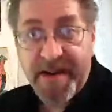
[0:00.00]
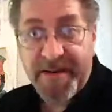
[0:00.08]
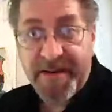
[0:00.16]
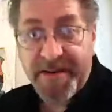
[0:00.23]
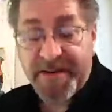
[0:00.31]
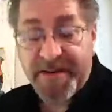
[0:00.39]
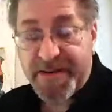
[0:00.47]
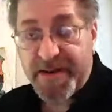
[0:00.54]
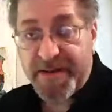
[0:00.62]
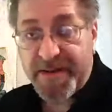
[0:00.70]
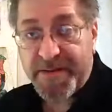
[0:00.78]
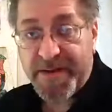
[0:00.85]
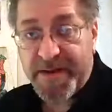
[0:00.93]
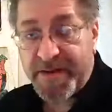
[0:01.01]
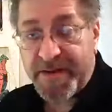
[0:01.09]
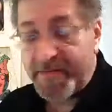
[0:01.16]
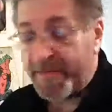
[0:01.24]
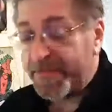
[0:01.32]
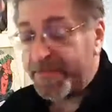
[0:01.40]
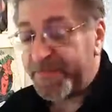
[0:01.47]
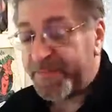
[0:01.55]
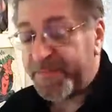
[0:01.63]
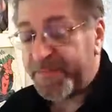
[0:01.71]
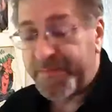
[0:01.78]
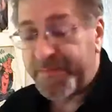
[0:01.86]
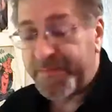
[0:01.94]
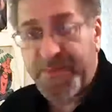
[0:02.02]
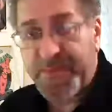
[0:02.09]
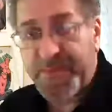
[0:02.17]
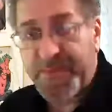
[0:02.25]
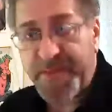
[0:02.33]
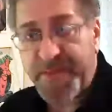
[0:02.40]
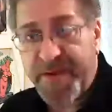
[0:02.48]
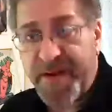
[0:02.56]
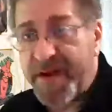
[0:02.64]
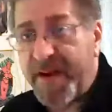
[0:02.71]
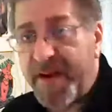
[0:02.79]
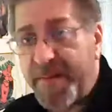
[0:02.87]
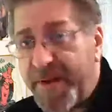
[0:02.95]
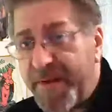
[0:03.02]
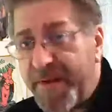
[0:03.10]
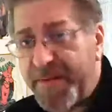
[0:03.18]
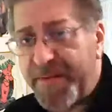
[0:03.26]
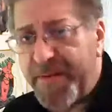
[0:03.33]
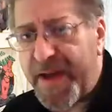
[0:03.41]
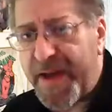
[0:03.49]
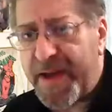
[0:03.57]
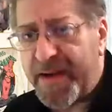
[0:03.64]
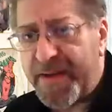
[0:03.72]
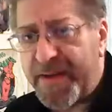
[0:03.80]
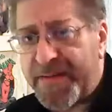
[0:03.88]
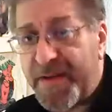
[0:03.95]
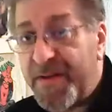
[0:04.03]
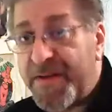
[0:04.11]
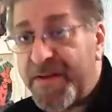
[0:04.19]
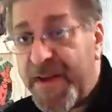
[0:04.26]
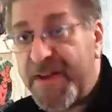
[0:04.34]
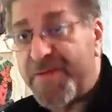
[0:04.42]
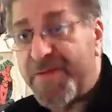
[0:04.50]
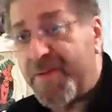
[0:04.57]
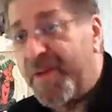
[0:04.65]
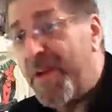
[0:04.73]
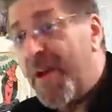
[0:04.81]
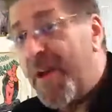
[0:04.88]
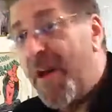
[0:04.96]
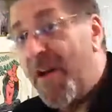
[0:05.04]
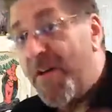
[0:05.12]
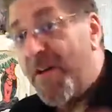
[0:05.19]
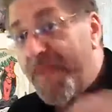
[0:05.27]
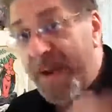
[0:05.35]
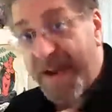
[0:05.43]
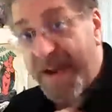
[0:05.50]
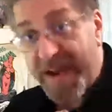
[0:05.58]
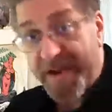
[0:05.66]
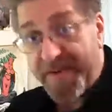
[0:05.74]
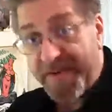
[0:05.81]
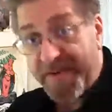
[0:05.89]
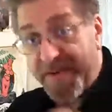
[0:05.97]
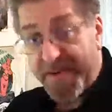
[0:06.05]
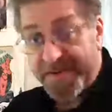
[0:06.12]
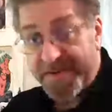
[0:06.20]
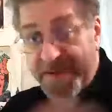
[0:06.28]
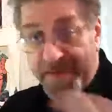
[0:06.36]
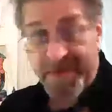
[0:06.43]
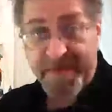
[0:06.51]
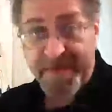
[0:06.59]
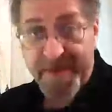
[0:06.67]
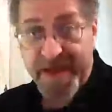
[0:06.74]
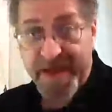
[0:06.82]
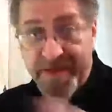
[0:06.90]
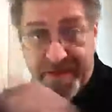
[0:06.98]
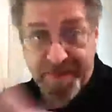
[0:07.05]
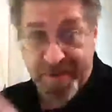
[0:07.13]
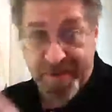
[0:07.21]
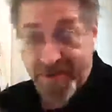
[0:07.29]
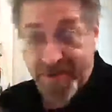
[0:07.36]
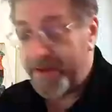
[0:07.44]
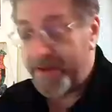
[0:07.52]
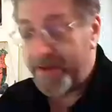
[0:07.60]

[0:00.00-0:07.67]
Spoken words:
There's some of the grading companies will do that, and there's actual authenticators separate from that third party.